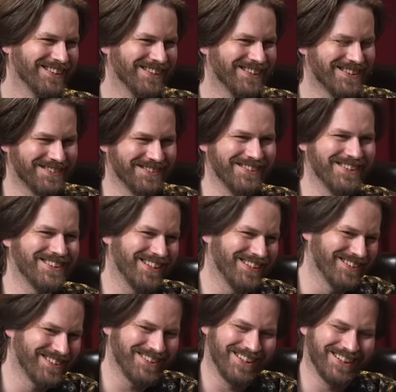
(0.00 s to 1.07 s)
So they threw this
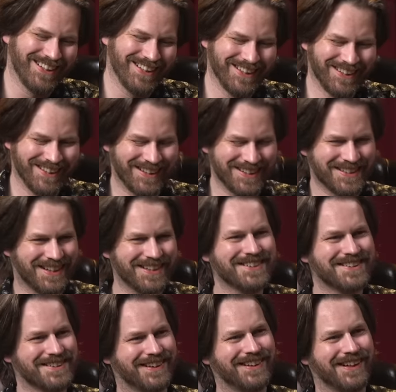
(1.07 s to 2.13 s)
other song in, and it's a good
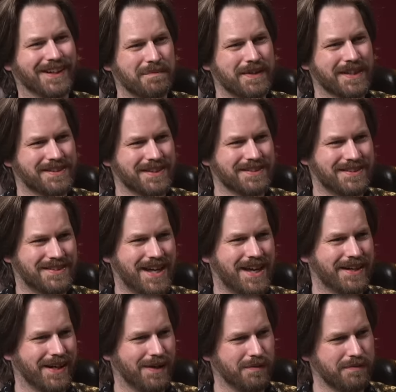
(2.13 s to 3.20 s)
song, but it does
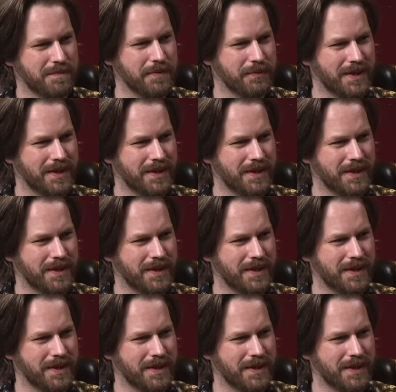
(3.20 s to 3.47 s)
stand out from the